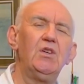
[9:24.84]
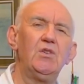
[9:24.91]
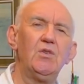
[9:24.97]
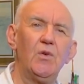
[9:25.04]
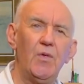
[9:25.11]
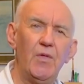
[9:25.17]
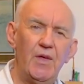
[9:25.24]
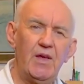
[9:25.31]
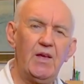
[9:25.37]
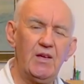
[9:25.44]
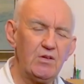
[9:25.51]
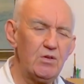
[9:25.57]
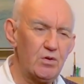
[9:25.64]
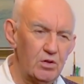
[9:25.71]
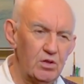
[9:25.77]
you're there.
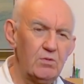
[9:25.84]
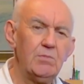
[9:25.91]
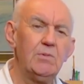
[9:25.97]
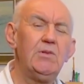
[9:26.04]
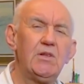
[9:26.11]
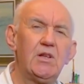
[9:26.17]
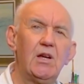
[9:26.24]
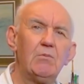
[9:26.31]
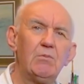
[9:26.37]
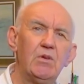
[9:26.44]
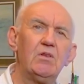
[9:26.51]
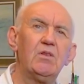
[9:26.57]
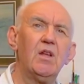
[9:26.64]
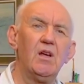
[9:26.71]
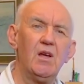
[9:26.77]
You can communicate
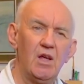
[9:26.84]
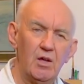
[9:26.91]
with